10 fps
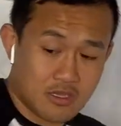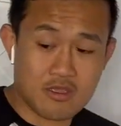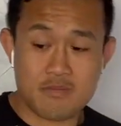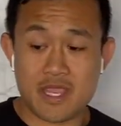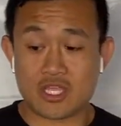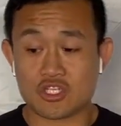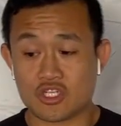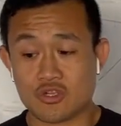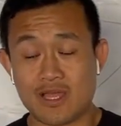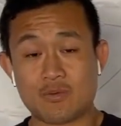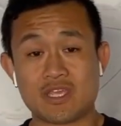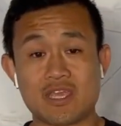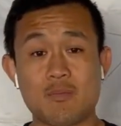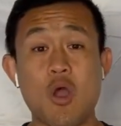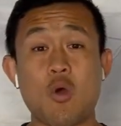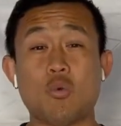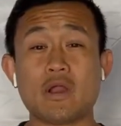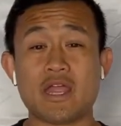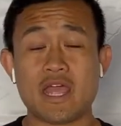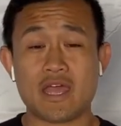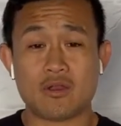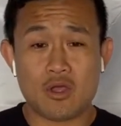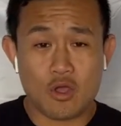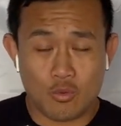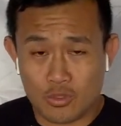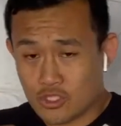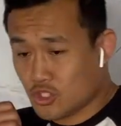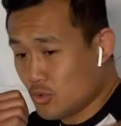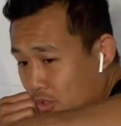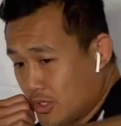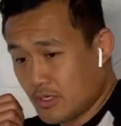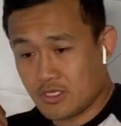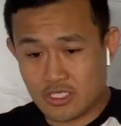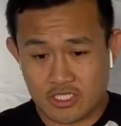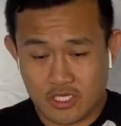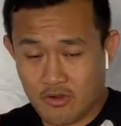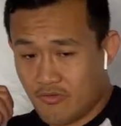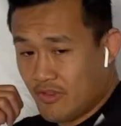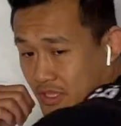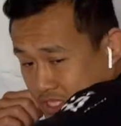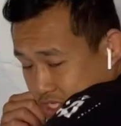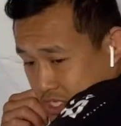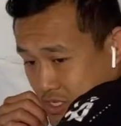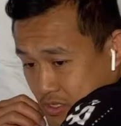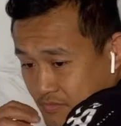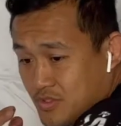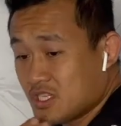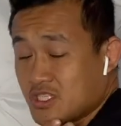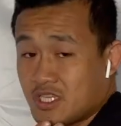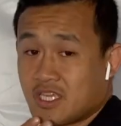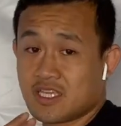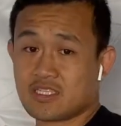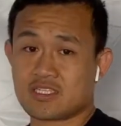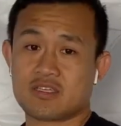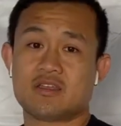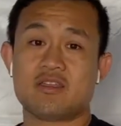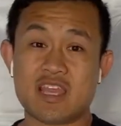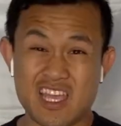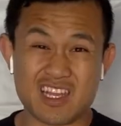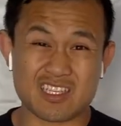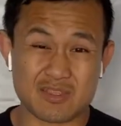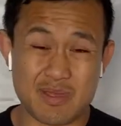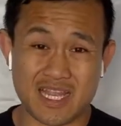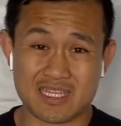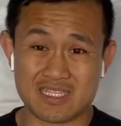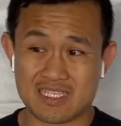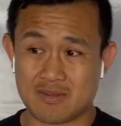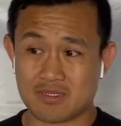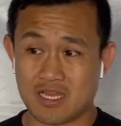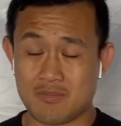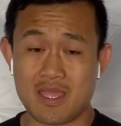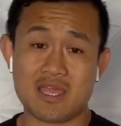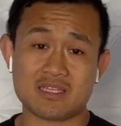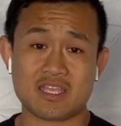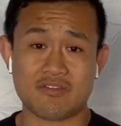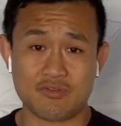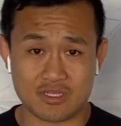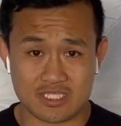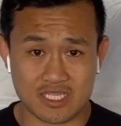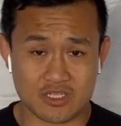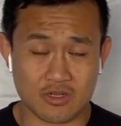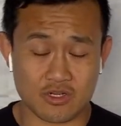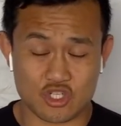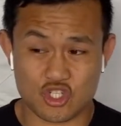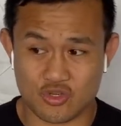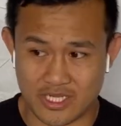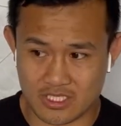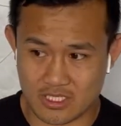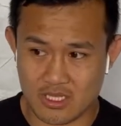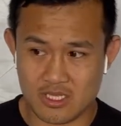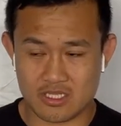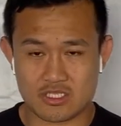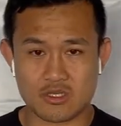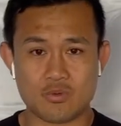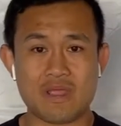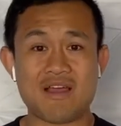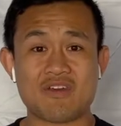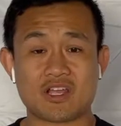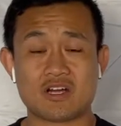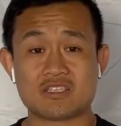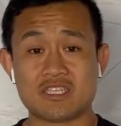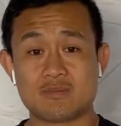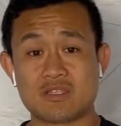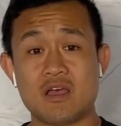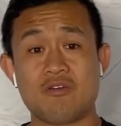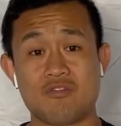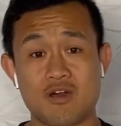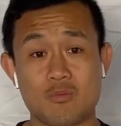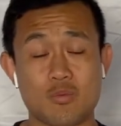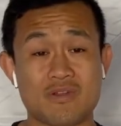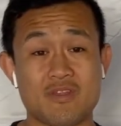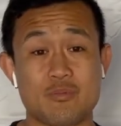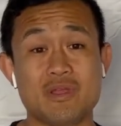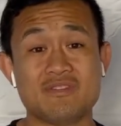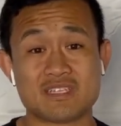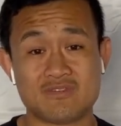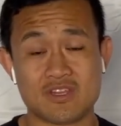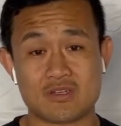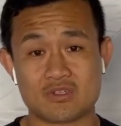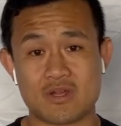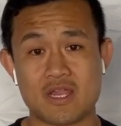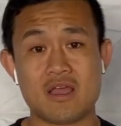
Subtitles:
making sure that we keep one hand, one shoulder touching our face, just in case they hit us back at the same time, and to get full extension on our strikes. And so we have that concept from one of the previous videos, right?